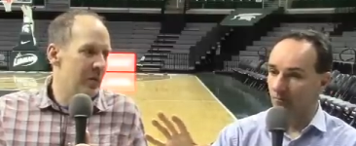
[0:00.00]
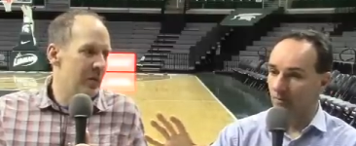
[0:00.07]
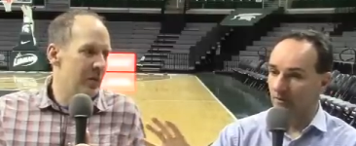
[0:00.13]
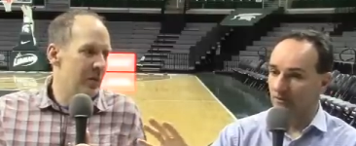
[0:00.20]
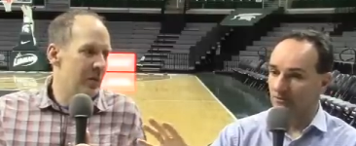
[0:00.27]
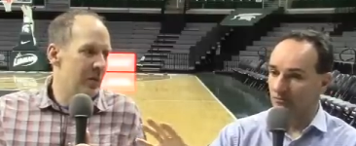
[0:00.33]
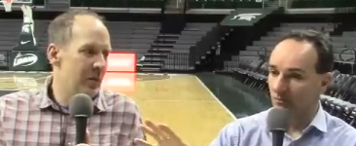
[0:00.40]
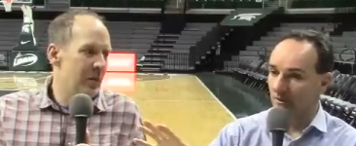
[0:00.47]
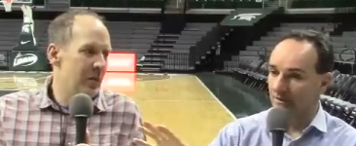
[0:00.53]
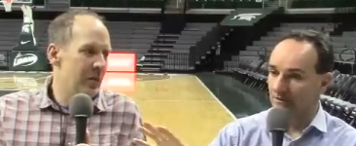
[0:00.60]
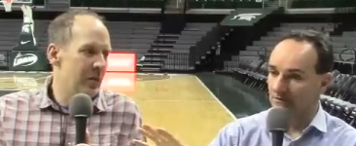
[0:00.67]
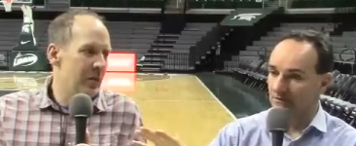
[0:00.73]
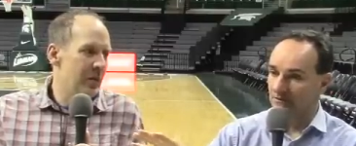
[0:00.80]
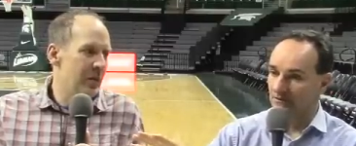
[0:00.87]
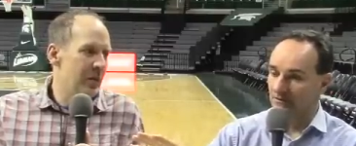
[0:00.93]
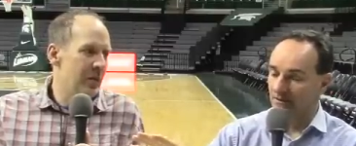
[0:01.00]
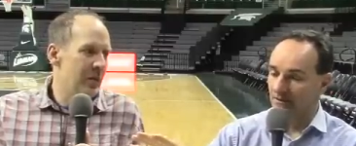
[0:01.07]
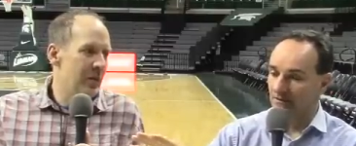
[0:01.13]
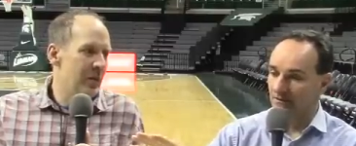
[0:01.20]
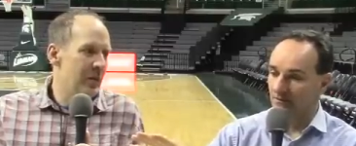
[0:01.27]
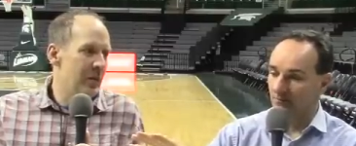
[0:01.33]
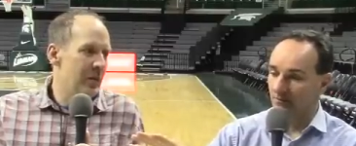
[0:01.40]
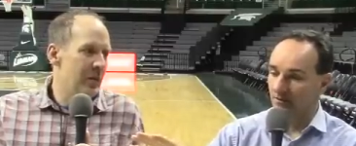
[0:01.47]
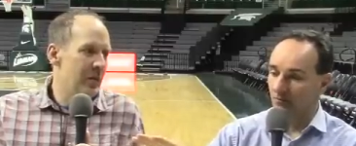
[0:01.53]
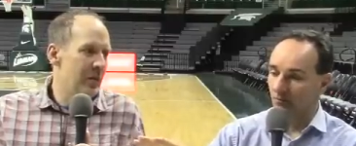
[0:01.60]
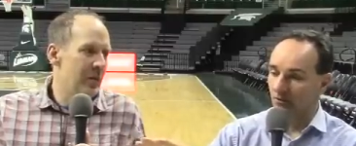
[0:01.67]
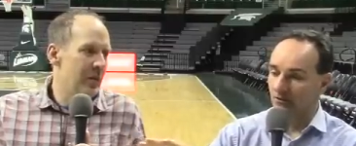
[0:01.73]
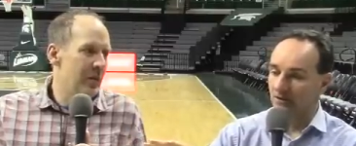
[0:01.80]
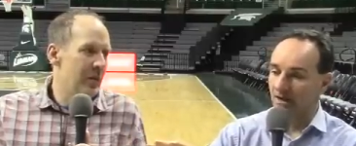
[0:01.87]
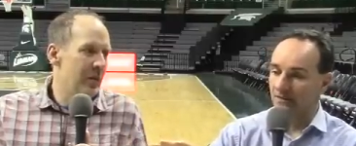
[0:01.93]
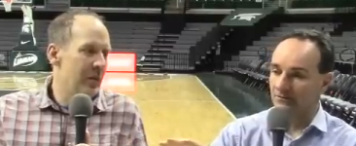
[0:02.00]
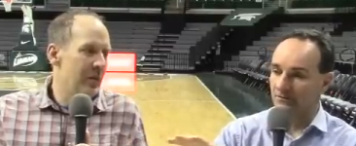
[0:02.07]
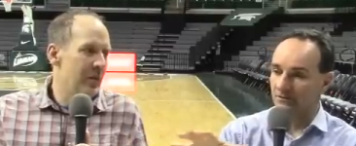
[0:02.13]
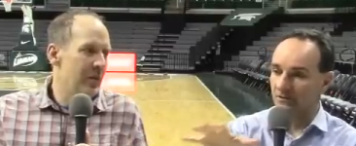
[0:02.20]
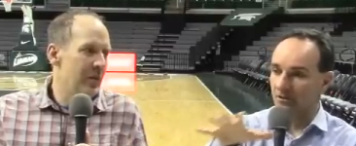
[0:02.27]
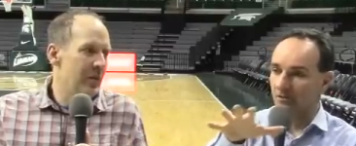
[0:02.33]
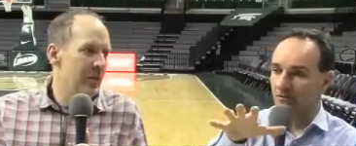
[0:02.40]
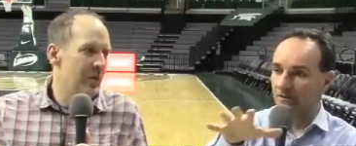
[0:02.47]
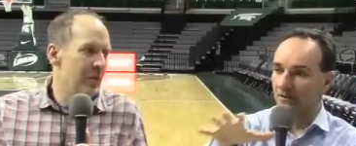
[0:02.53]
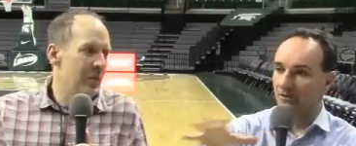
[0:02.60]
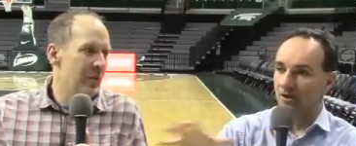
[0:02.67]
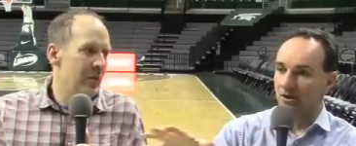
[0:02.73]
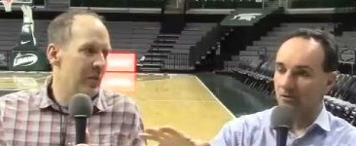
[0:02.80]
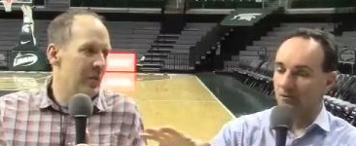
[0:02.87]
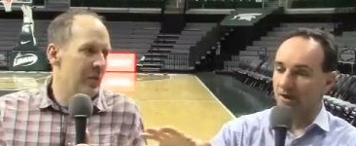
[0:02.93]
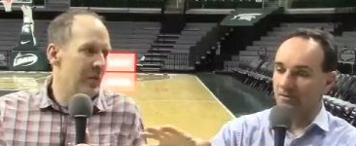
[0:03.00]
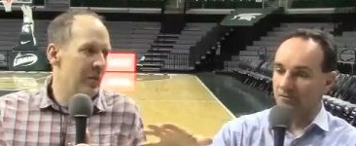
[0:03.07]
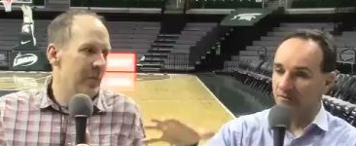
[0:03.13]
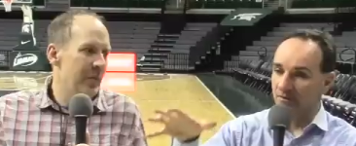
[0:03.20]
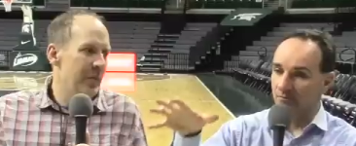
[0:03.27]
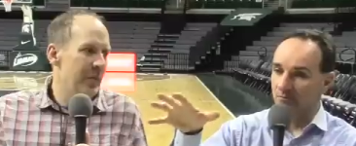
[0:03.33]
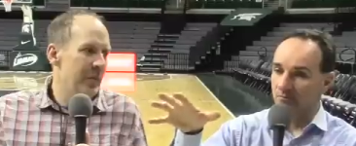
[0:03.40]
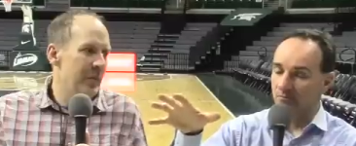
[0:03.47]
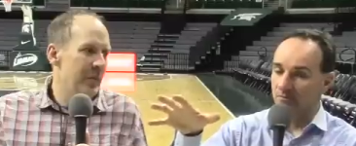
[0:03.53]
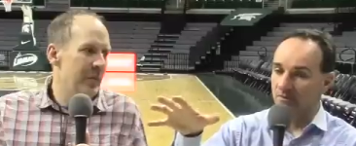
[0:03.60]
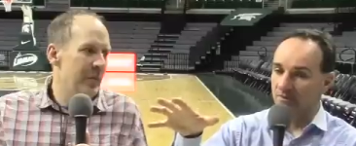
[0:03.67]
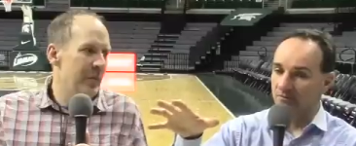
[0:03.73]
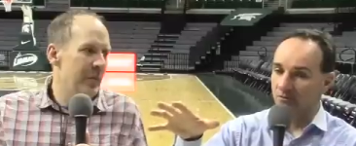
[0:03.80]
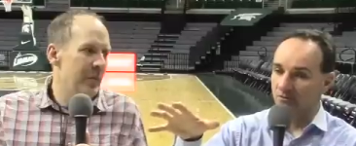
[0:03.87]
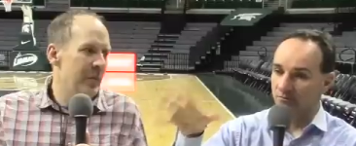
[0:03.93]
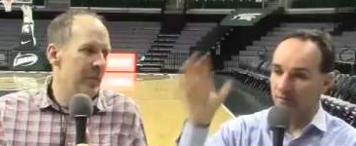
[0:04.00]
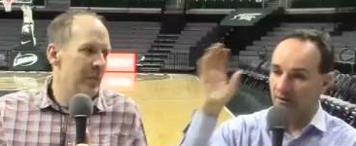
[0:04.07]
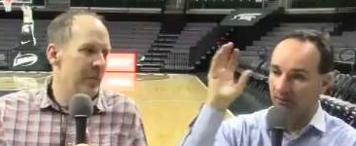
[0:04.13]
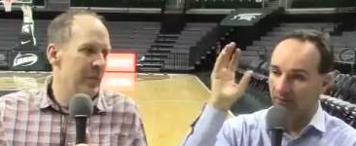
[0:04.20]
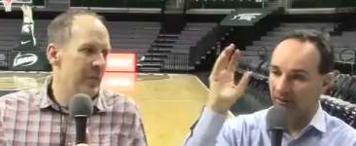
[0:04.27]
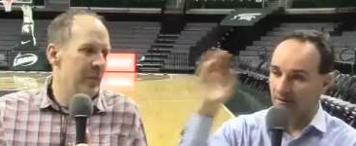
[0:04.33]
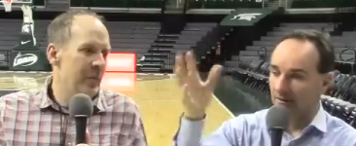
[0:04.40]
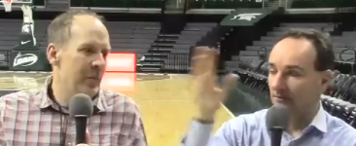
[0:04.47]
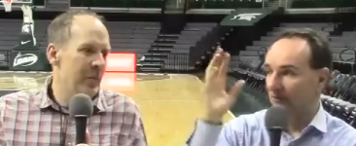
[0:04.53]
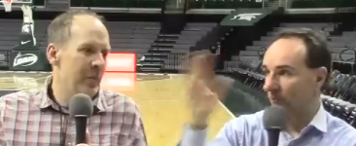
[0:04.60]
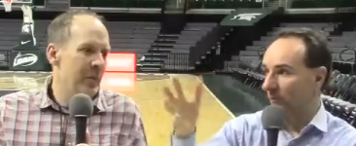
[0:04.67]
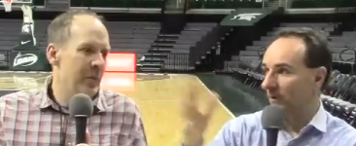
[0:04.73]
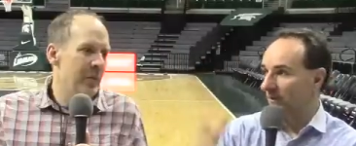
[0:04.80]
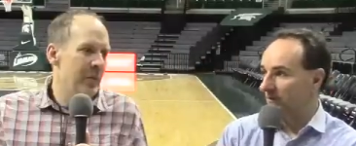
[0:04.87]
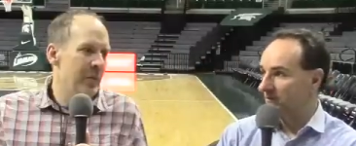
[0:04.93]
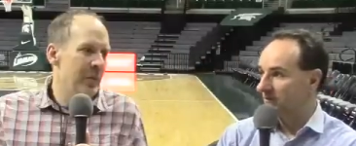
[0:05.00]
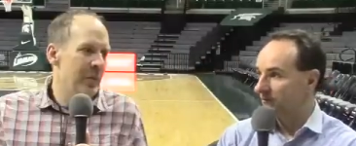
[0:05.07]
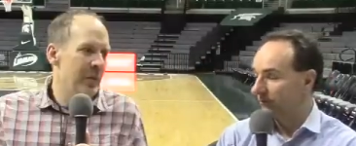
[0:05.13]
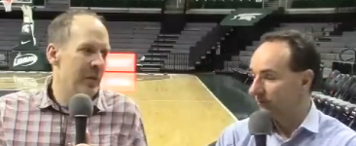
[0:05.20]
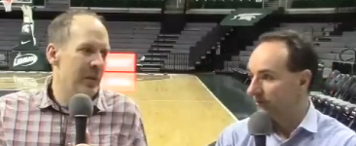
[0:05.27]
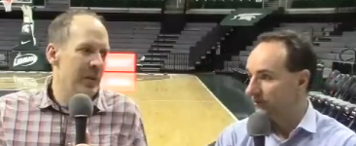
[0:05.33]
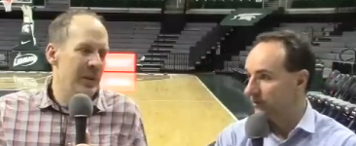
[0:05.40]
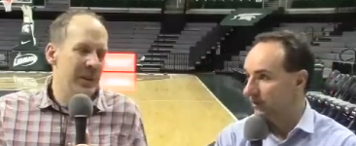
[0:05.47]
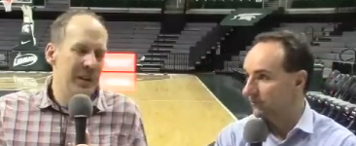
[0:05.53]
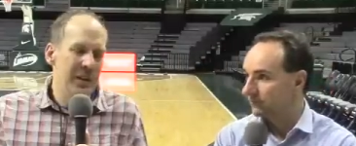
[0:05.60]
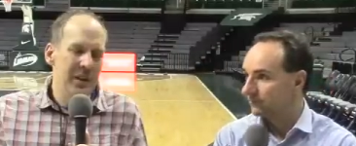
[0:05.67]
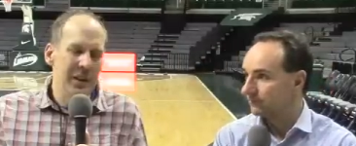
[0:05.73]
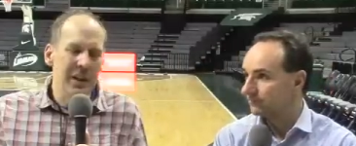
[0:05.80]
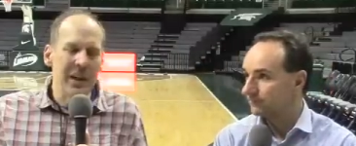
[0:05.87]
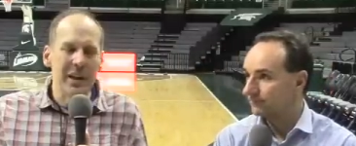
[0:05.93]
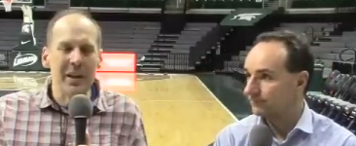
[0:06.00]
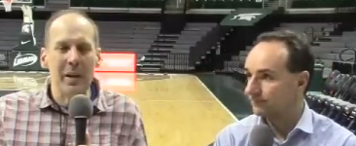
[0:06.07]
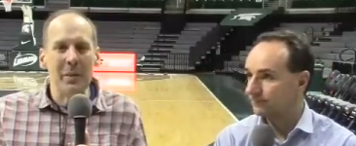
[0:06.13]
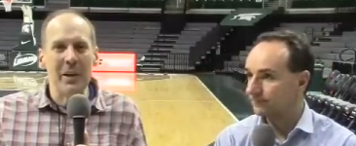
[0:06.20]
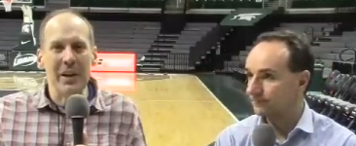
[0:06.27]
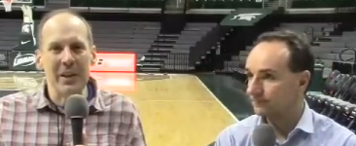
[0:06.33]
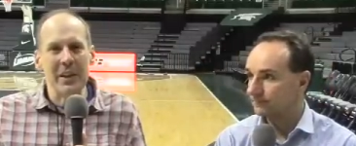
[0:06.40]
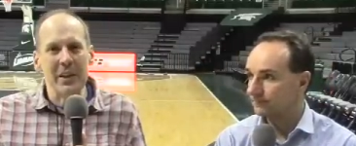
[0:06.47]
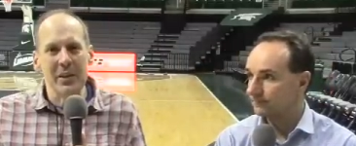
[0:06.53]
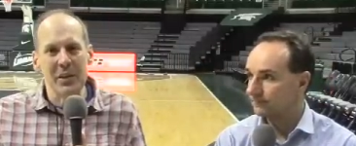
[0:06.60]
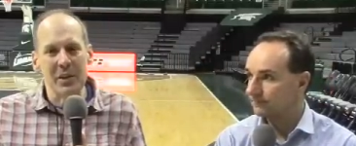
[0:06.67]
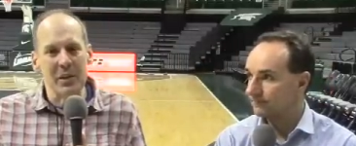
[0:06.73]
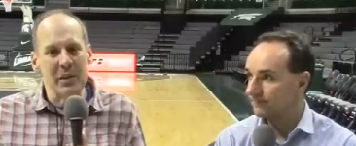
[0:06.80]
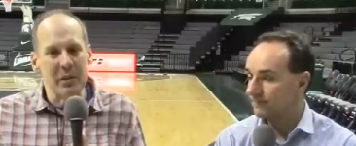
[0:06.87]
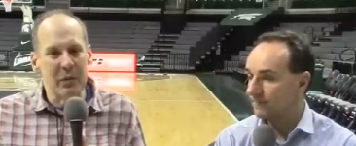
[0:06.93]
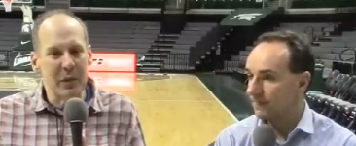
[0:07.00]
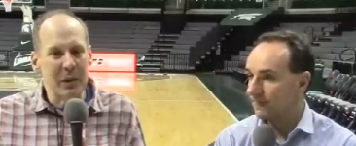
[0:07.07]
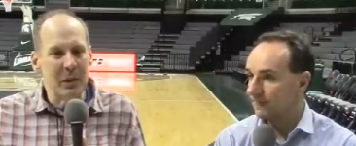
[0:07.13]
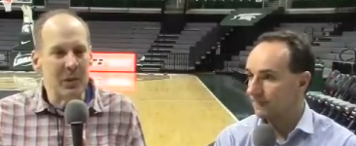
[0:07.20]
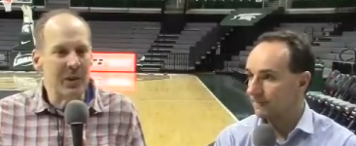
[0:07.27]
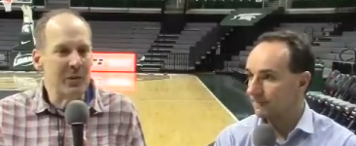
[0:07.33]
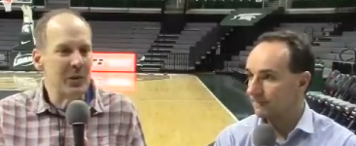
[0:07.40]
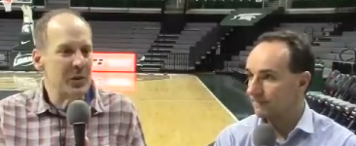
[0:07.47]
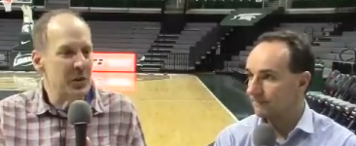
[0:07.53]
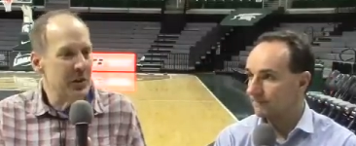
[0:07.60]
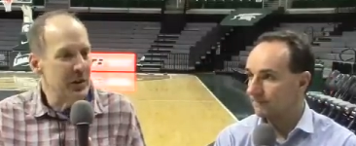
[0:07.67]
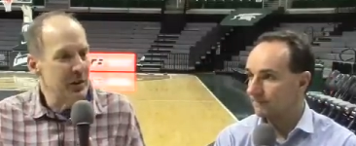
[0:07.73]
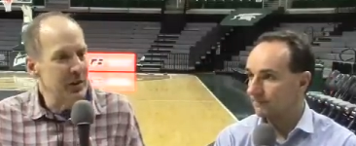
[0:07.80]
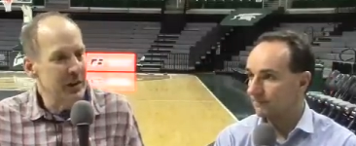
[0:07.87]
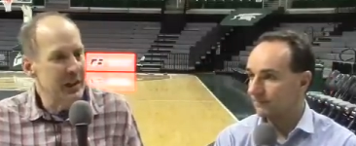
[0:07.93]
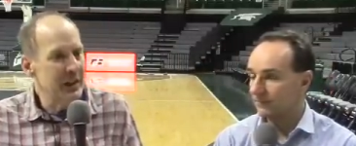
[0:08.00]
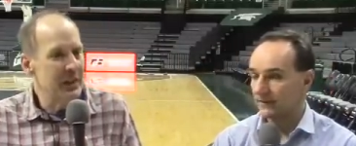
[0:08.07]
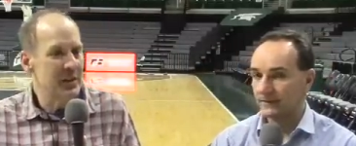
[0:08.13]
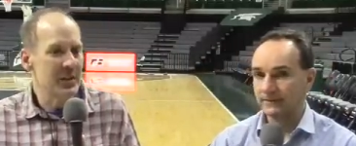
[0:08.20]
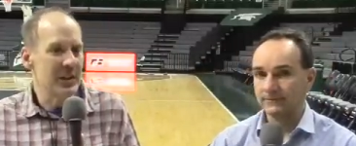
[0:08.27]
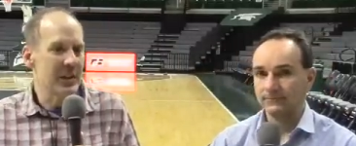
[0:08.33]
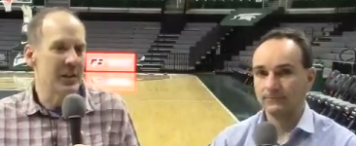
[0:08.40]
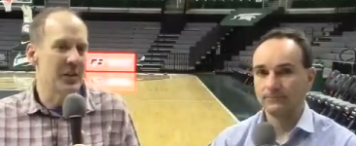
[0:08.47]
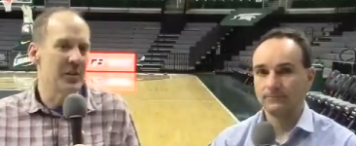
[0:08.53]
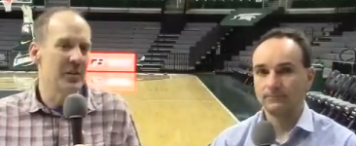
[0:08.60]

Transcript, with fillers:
Speaker 1: Booker's weaknesses can be worked on slowly rather than than those becoming glaring weaknesses from the jump.
Speaker 2: Yeah, I, I mean, I think there's a the frame of reference you can look at is like. A,